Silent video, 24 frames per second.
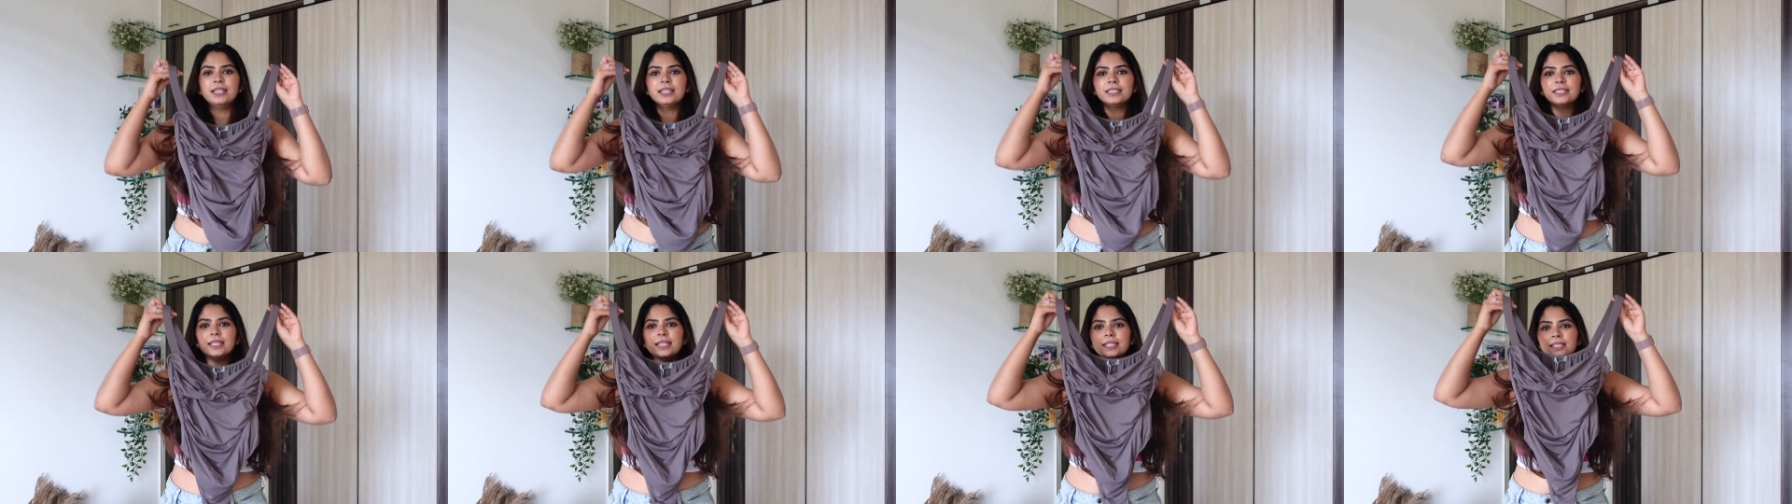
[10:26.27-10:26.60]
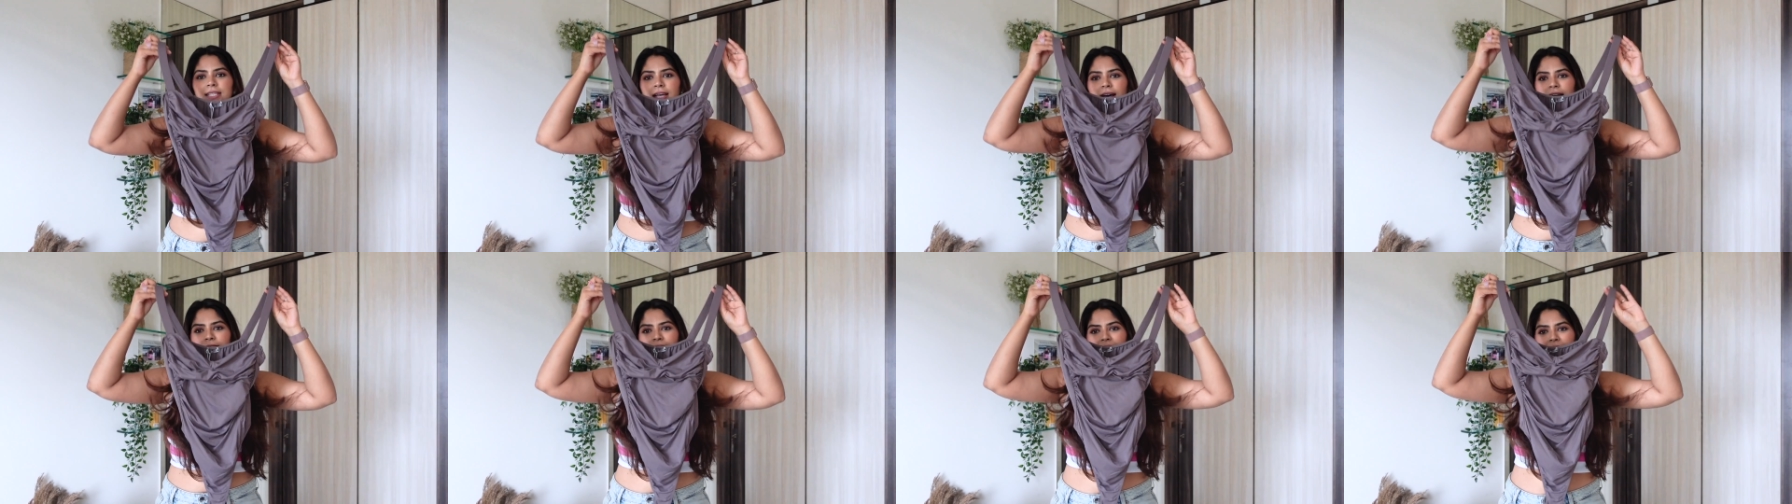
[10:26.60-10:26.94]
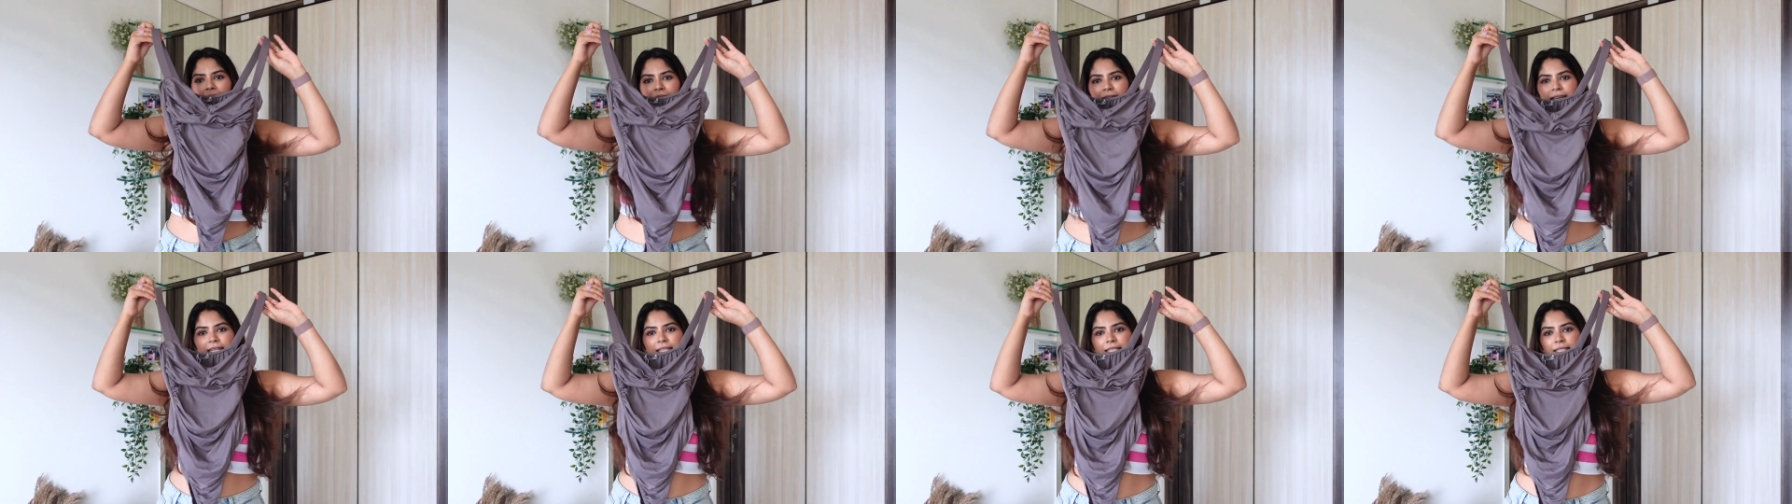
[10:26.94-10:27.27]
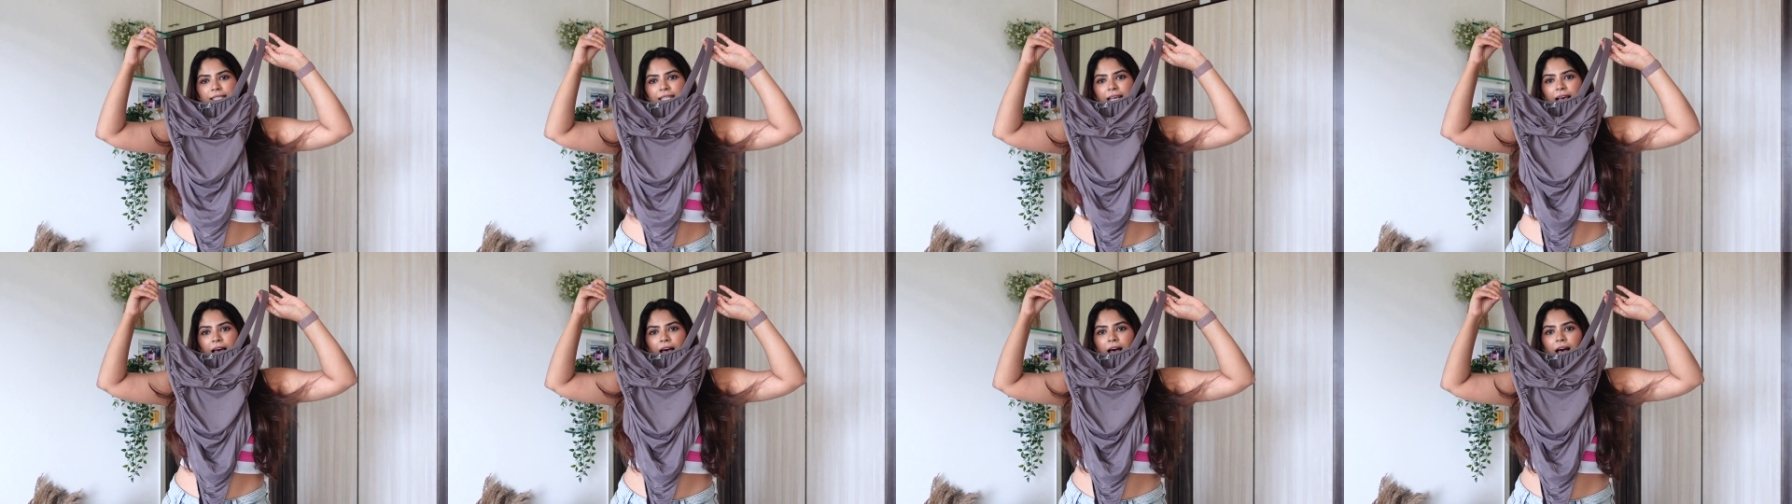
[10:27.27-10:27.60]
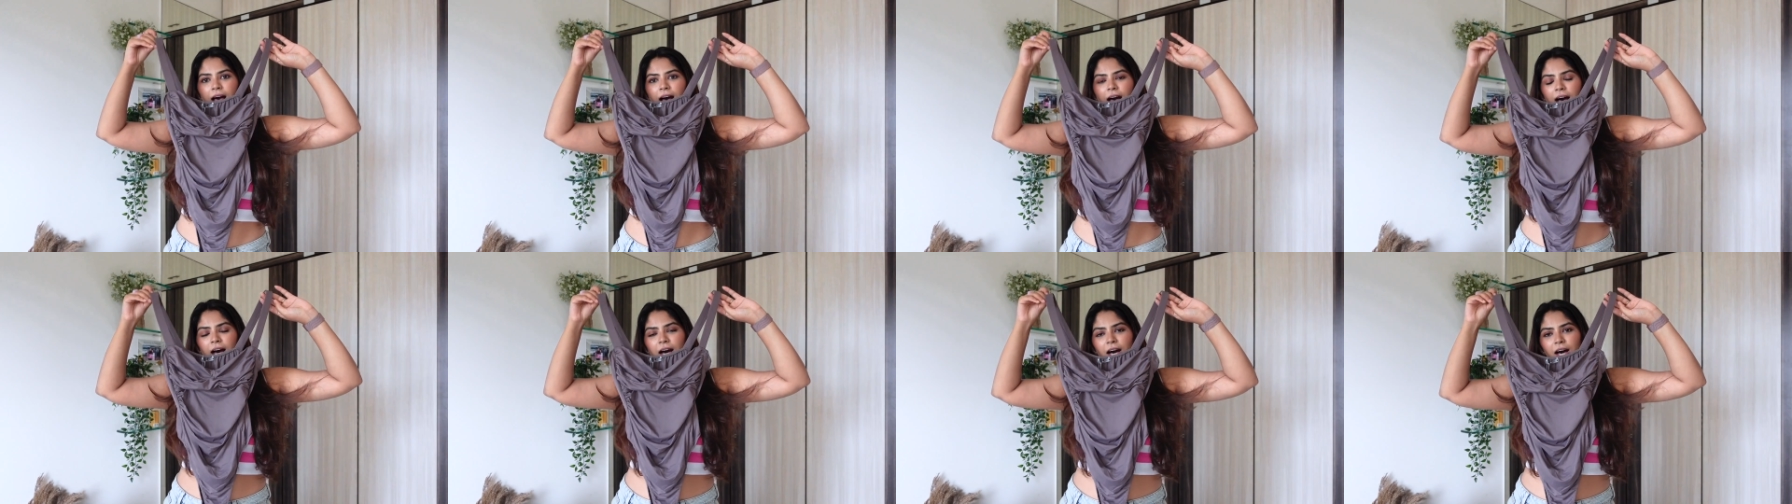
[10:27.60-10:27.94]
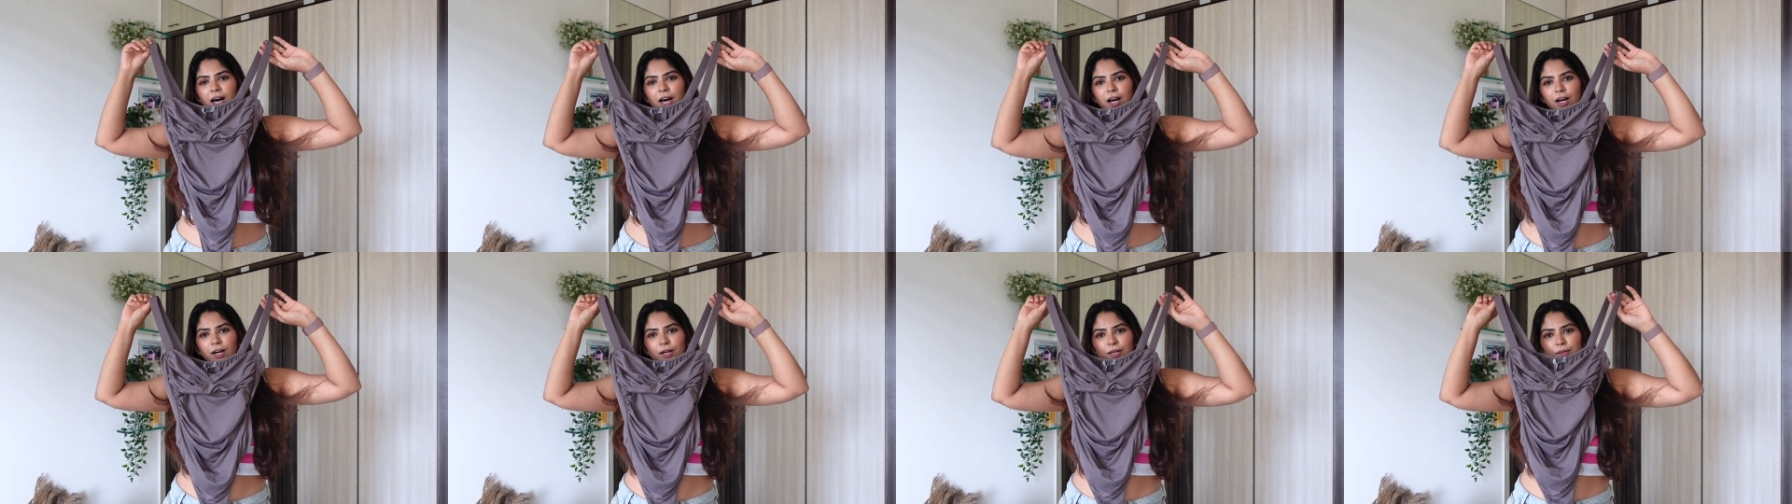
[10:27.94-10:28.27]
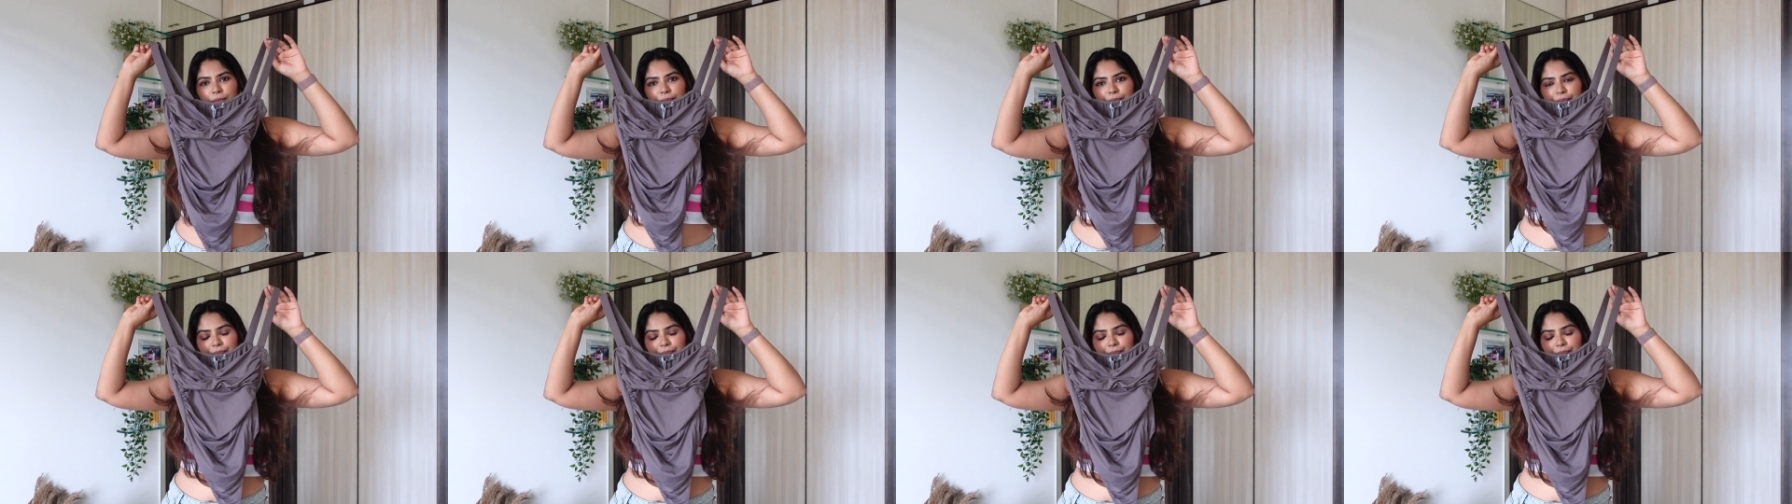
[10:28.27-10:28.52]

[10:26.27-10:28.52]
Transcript: This is a nice, what